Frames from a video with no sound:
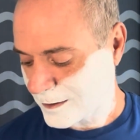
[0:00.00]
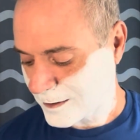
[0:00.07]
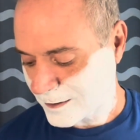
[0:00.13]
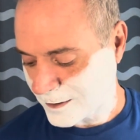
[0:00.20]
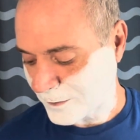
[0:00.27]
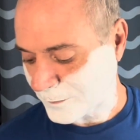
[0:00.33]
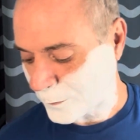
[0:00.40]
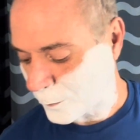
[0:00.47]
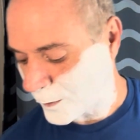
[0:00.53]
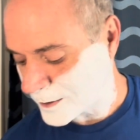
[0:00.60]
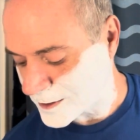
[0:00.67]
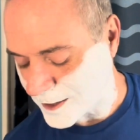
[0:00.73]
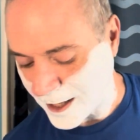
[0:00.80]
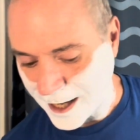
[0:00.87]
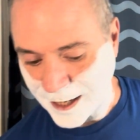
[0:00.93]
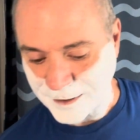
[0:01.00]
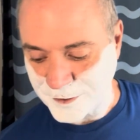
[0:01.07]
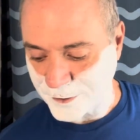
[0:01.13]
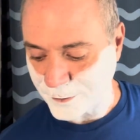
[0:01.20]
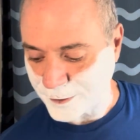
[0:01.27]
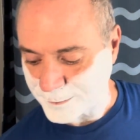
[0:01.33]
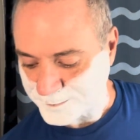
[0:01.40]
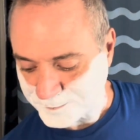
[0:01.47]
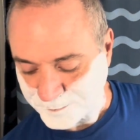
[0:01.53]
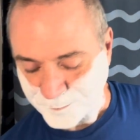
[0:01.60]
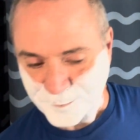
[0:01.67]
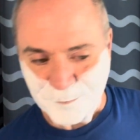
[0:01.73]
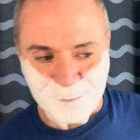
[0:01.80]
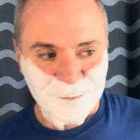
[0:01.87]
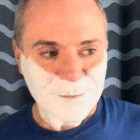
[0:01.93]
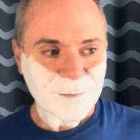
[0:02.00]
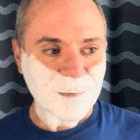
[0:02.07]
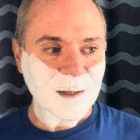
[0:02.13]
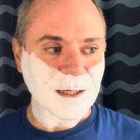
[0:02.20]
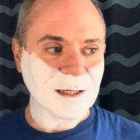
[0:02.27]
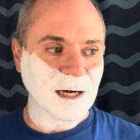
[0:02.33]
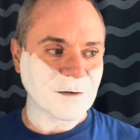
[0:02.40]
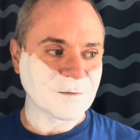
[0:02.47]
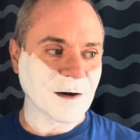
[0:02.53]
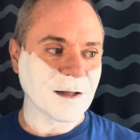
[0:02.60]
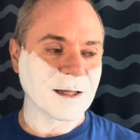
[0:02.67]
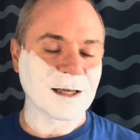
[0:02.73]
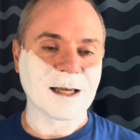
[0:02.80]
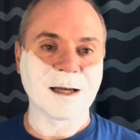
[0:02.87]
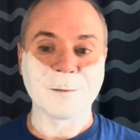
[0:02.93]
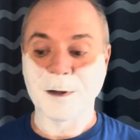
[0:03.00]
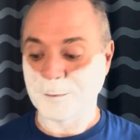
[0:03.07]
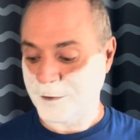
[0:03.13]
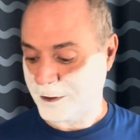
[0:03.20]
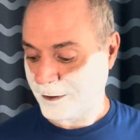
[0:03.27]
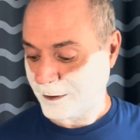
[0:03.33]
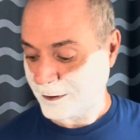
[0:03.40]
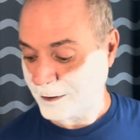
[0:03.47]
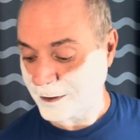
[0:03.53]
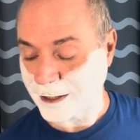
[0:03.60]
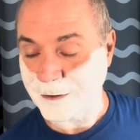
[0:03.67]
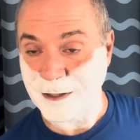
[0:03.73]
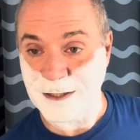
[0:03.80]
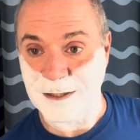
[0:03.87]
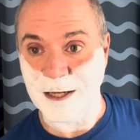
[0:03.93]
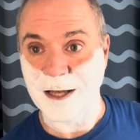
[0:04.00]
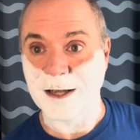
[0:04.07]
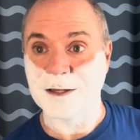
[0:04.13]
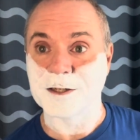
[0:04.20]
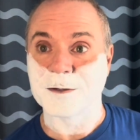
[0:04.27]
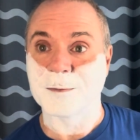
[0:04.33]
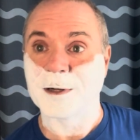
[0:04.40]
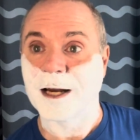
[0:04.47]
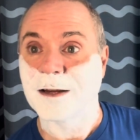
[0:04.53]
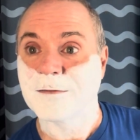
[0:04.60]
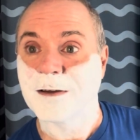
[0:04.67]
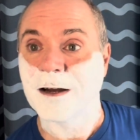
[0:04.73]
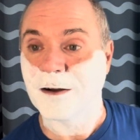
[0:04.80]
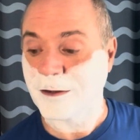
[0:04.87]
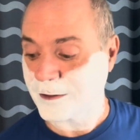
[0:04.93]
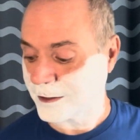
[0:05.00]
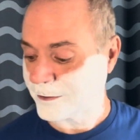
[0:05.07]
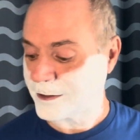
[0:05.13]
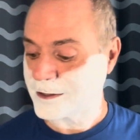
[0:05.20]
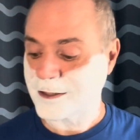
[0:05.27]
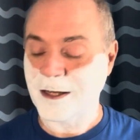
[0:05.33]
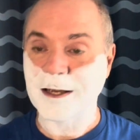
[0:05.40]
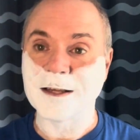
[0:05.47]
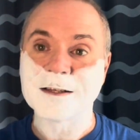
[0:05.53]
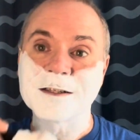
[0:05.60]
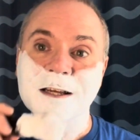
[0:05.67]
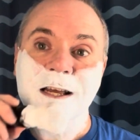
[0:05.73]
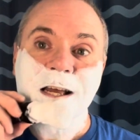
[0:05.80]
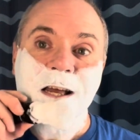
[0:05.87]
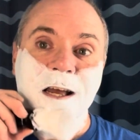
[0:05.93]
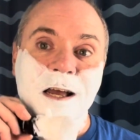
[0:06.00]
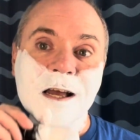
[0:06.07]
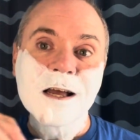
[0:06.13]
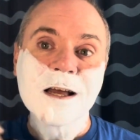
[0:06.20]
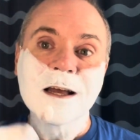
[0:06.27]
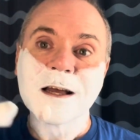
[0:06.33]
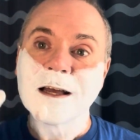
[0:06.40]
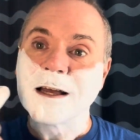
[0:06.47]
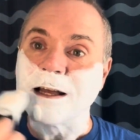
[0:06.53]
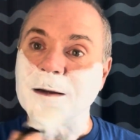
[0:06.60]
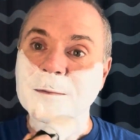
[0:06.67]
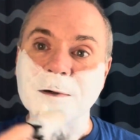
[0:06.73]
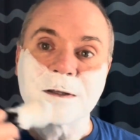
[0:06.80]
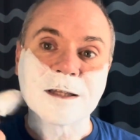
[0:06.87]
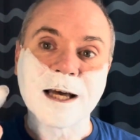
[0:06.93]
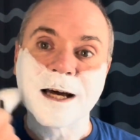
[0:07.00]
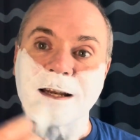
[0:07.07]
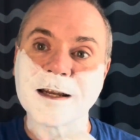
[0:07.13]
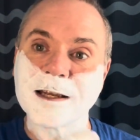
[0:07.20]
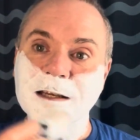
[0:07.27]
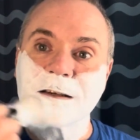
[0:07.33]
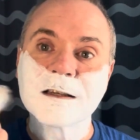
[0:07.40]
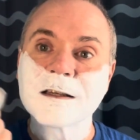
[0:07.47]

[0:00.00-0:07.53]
ones to add to it, and I finally came up to Clary Sage. And when I found Clary Sage and put that in,